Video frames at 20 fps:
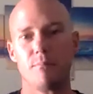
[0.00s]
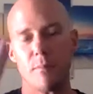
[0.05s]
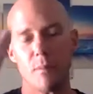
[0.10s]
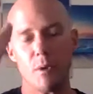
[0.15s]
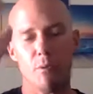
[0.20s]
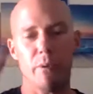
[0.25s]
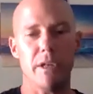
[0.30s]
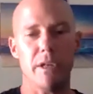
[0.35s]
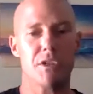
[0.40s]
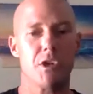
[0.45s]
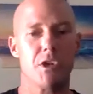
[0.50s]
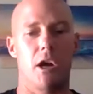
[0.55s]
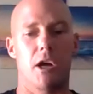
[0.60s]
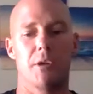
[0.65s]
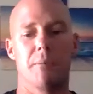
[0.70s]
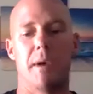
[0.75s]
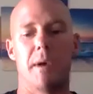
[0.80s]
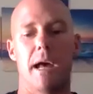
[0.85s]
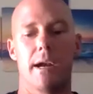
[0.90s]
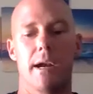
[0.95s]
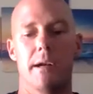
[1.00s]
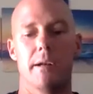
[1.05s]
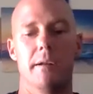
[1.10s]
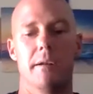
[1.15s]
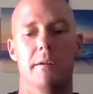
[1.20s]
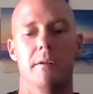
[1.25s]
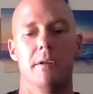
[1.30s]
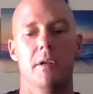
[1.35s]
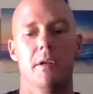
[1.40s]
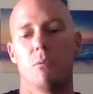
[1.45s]
we talk about it.
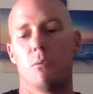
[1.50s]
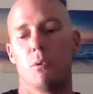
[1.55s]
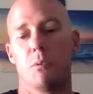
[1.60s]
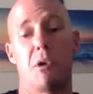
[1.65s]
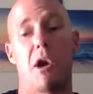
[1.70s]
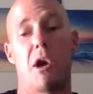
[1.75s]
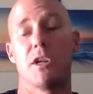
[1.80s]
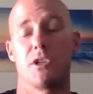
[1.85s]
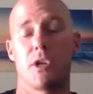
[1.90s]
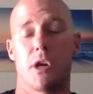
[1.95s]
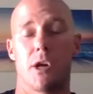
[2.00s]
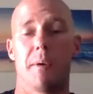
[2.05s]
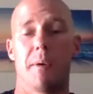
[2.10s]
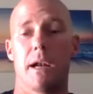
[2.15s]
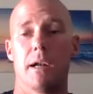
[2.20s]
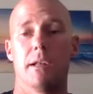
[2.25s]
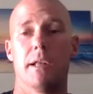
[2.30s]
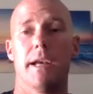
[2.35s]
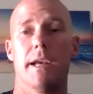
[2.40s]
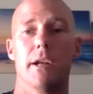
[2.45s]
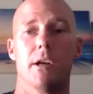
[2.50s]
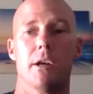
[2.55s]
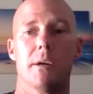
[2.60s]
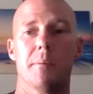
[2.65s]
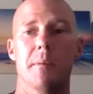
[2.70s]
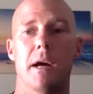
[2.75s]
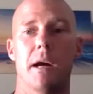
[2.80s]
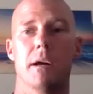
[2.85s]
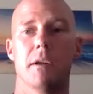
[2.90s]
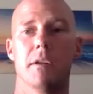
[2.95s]
We'll probably talk about it later
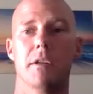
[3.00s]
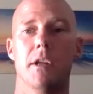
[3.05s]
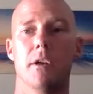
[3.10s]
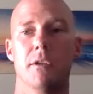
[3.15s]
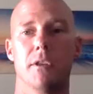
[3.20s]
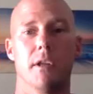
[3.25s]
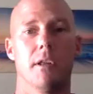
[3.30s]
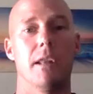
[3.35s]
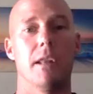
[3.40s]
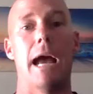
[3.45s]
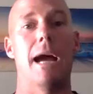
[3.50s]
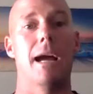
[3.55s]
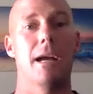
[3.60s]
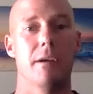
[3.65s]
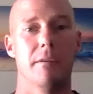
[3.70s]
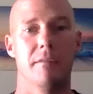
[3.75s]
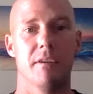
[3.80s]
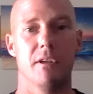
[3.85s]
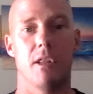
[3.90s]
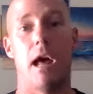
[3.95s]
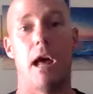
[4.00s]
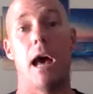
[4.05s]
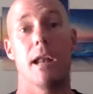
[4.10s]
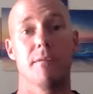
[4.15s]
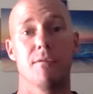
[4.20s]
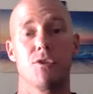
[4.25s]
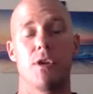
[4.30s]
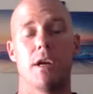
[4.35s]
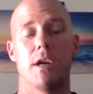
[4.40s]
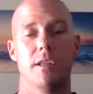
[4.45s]
about, the lack of a lot
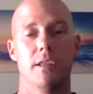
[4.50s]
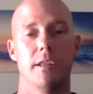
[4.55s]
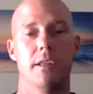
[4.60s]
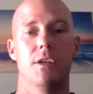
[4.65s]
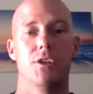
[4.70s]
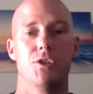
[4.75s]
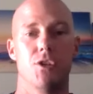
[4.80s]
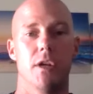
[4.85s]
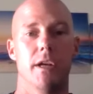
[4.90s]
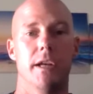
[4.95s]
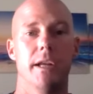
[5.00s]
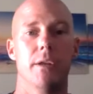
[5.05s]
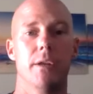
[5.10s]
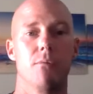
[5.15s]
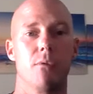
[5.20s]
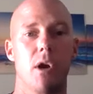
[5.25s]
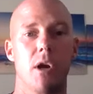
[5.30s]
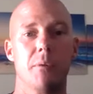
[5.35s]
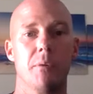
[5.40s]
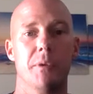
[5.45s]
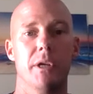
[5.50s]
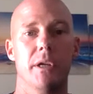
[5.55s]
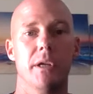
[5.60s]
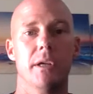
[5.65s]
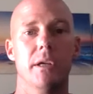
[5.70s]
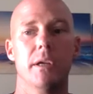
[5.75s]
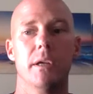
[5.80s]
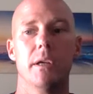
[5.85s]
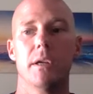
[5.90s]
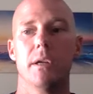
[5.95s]
of strength and conditioning in
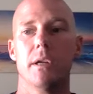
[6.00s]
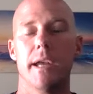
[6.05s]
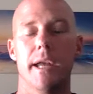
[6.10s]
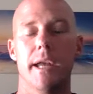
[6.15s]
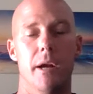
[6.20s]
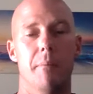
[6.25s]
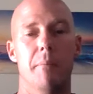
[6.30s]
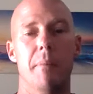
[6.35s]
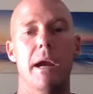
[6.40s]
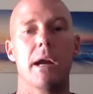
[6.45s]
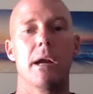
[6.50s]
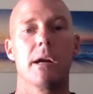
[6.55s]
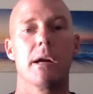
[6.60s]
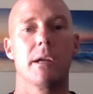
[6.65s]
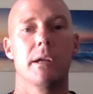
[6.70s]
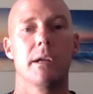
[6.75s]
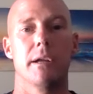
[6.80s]
rugby in America.